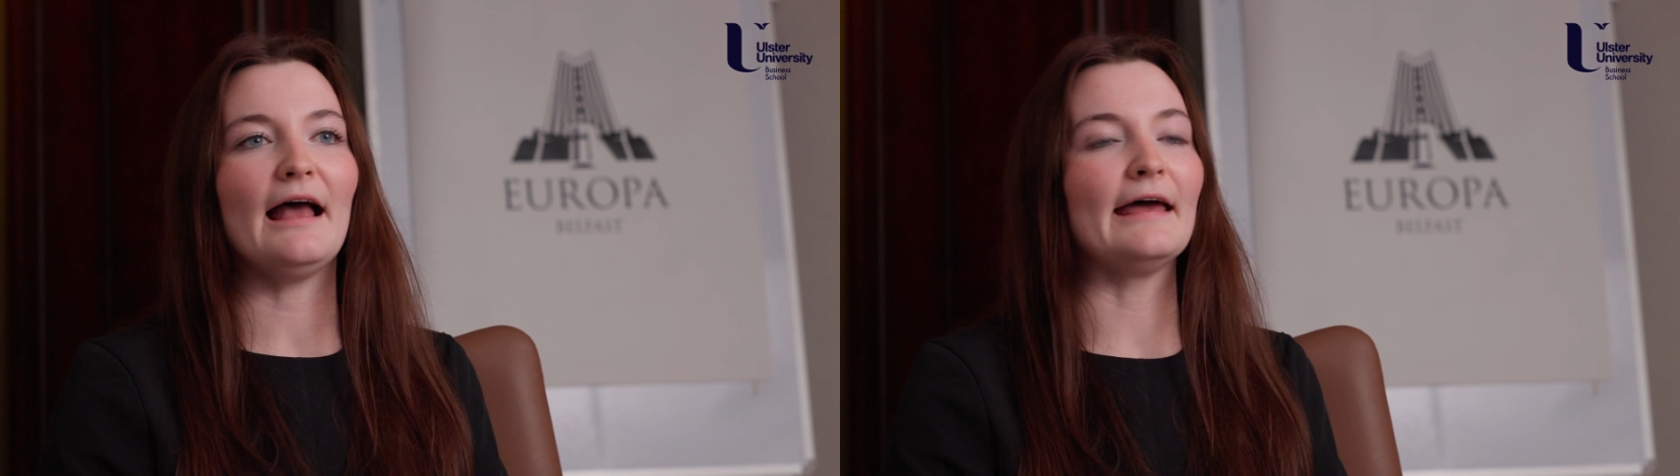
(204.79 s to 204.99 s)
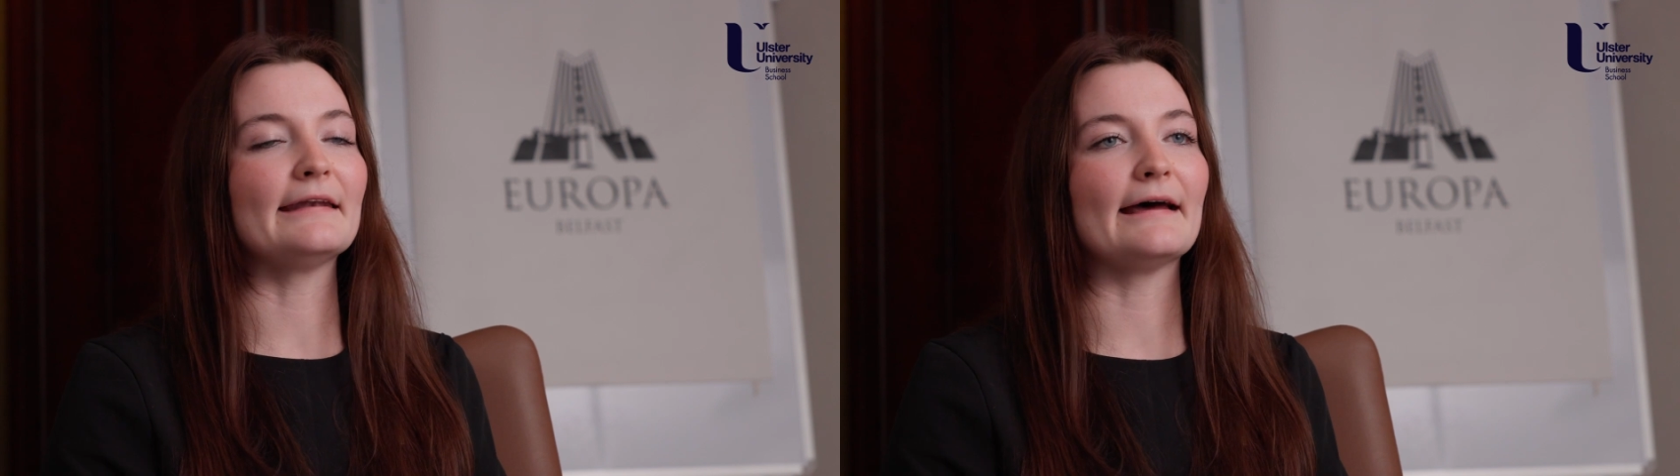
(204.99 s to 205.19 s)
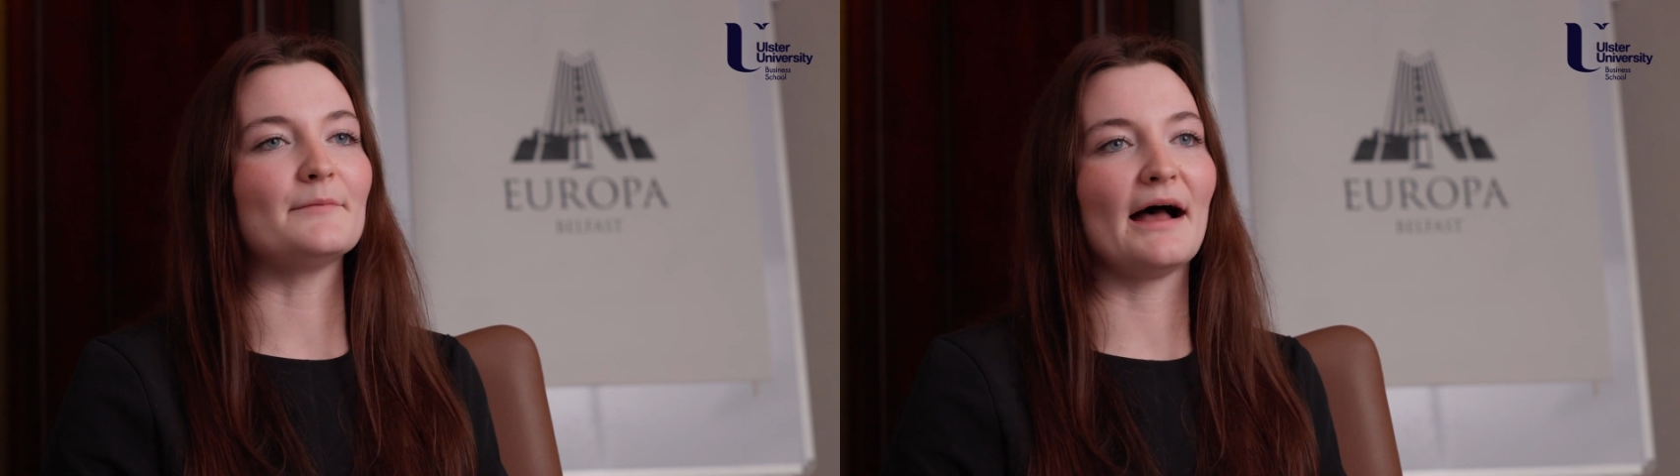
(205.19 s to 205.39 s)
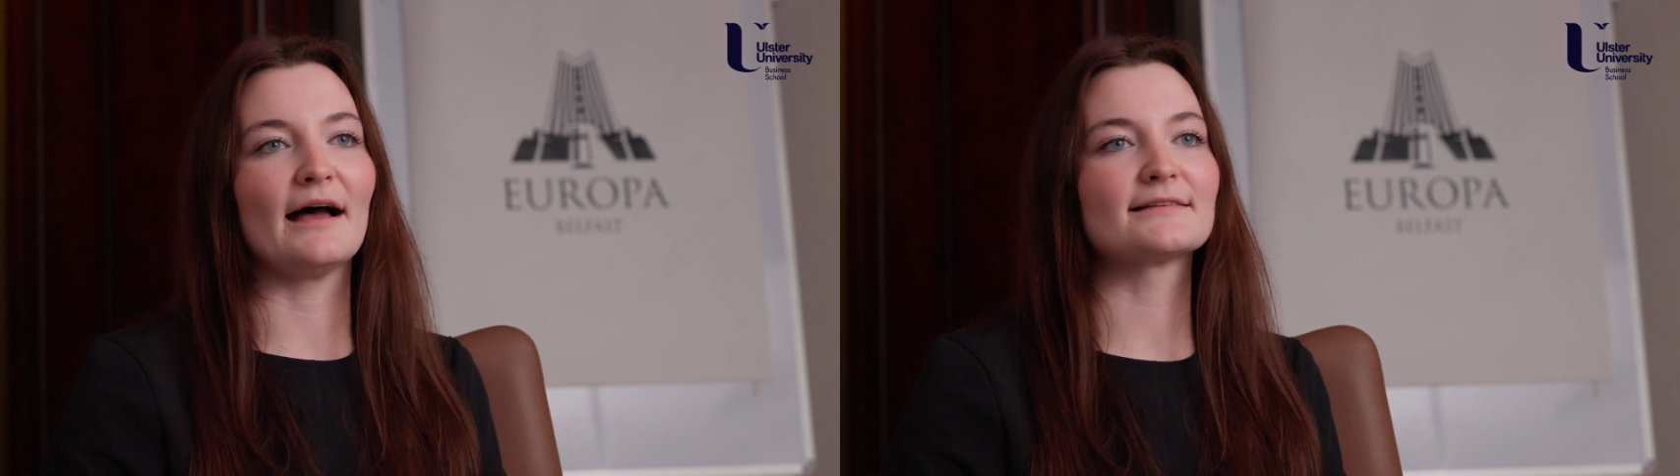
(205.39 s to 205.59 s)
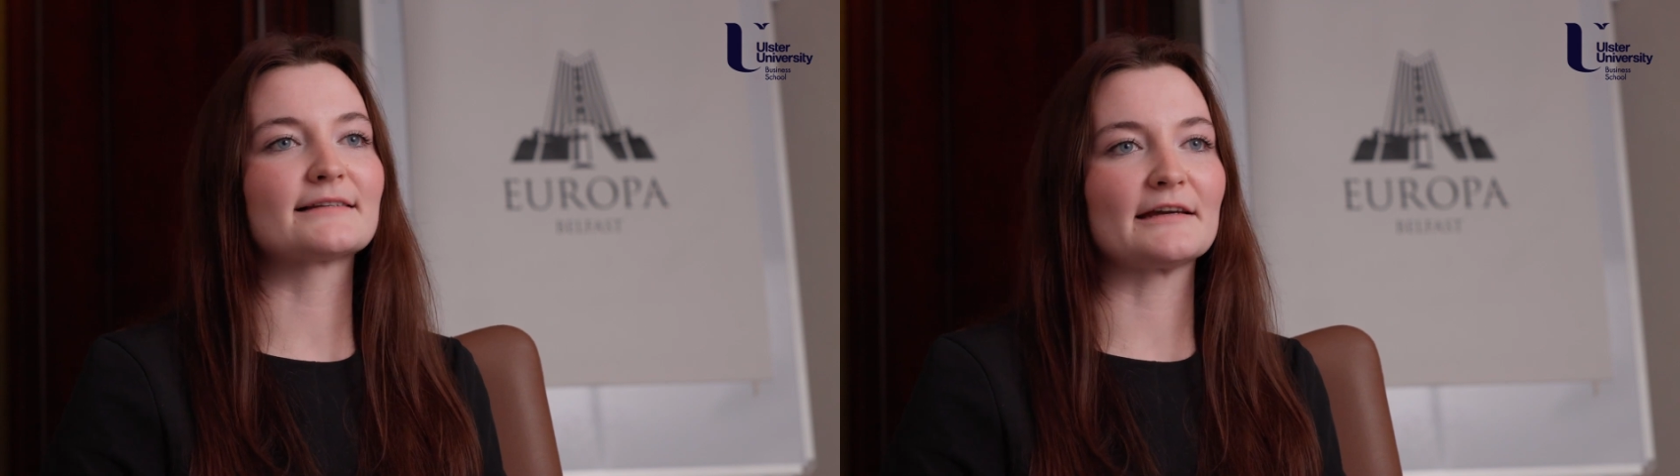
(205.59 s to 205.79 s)
and um,
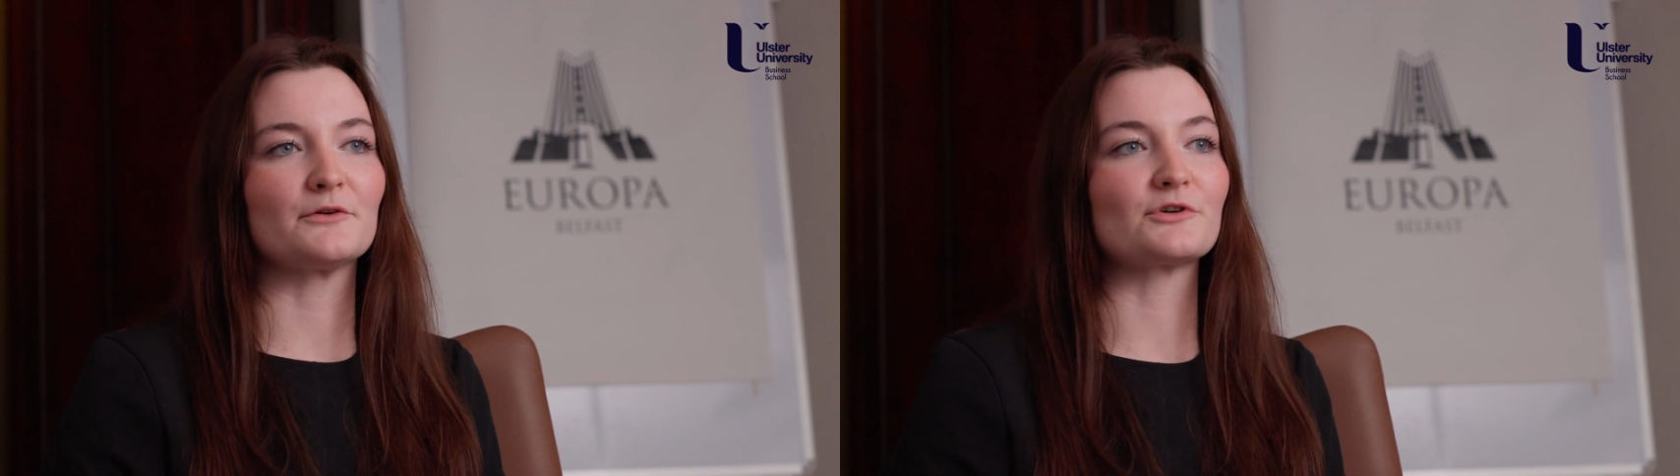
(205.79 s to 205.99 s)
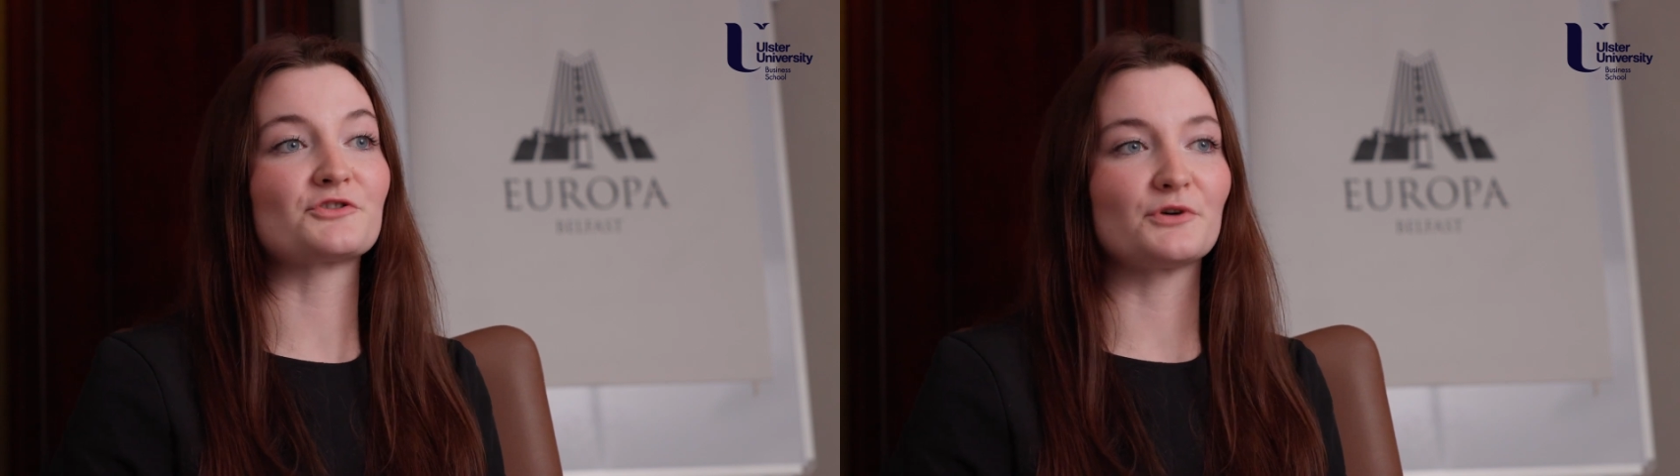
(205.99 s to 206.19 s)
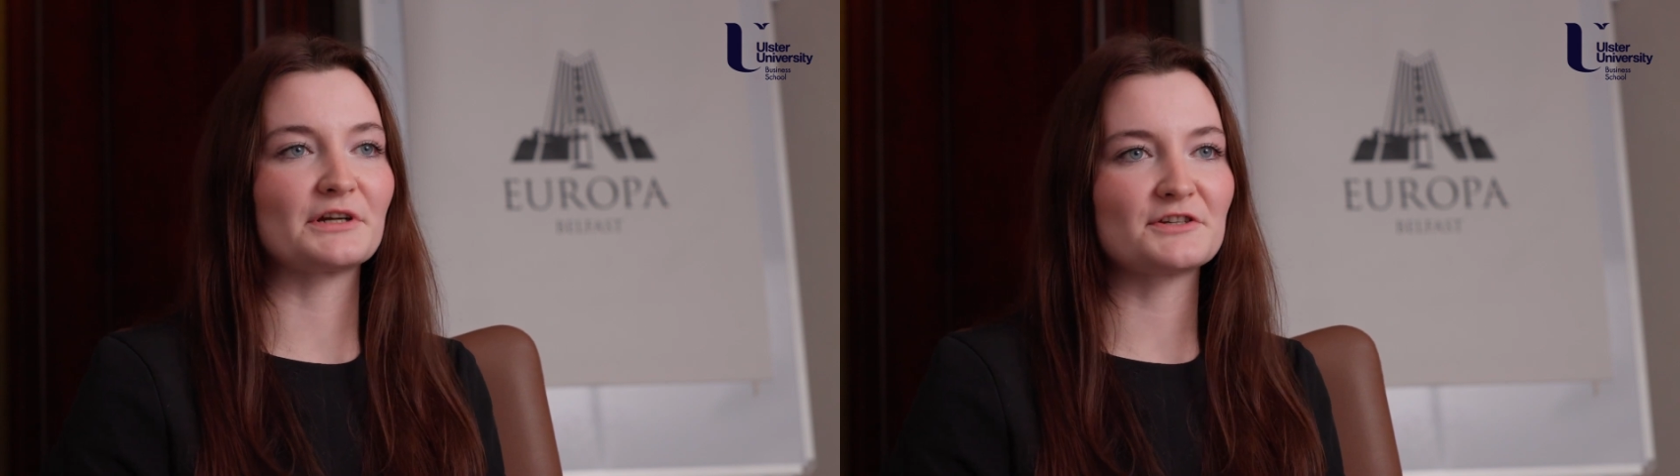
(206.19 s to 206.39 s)
asking or talking